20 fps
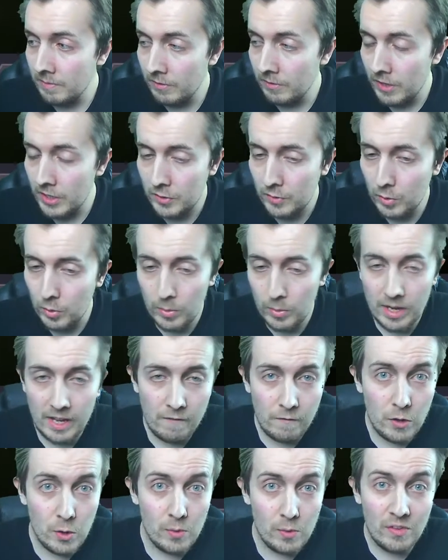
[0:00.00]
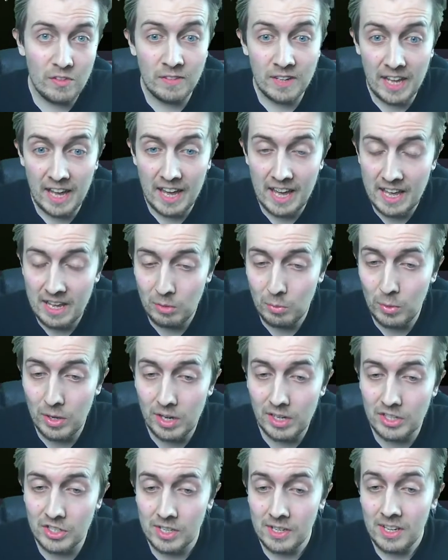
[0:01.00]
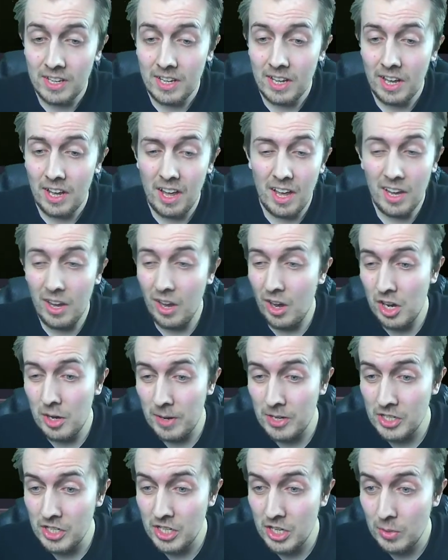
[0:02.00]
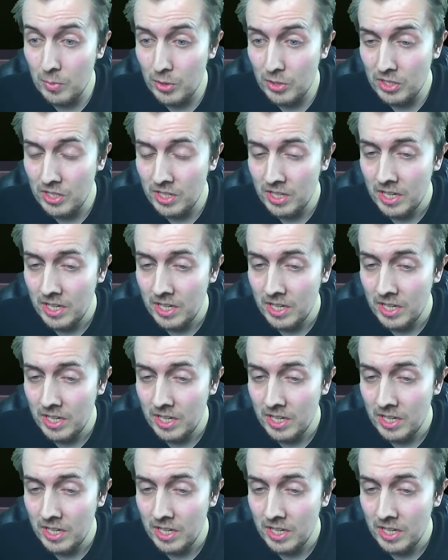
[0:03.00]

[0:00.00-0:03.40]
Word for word: First of all, if you even care, which I can't imagine you would.